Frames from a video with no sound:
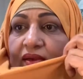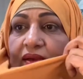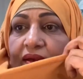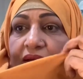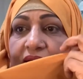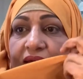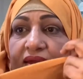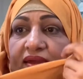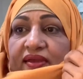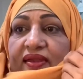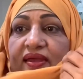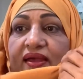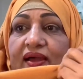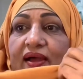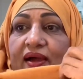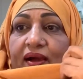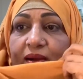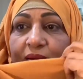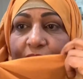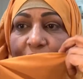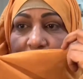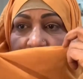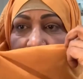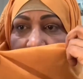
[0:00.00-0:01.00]
A niqab.
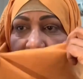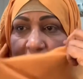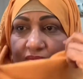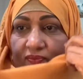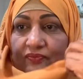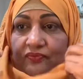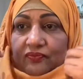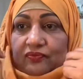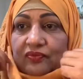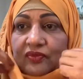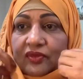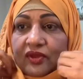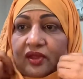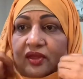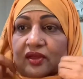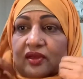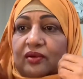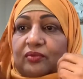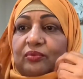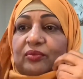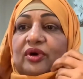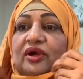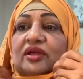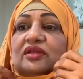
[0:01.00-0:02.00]

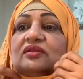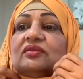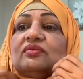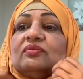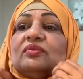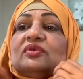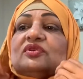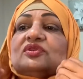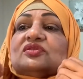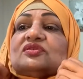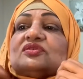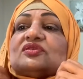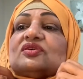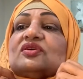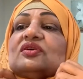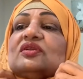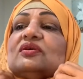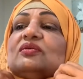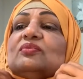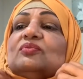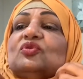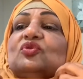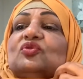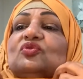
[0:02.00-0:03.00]
But we're just going to
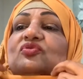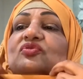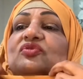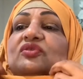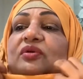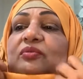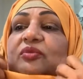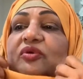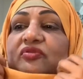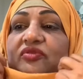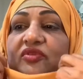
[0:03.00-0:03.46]
move some of the